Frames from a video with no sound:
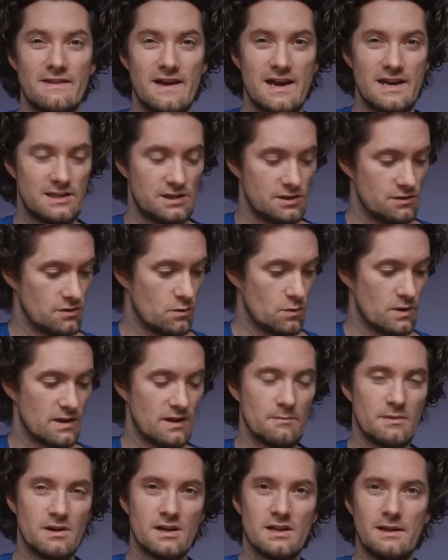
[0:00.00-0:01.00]
this, or one
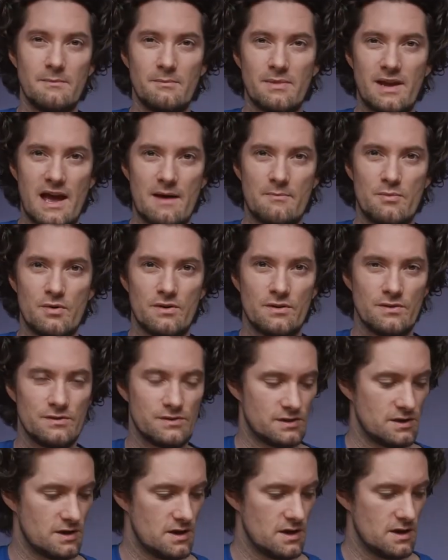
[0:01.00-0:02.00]
of them clip
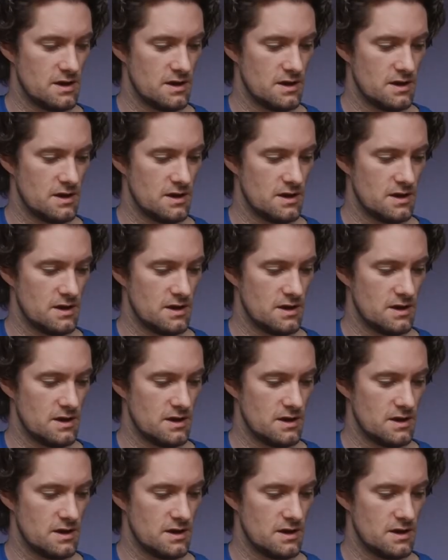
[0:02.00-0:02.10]
capos,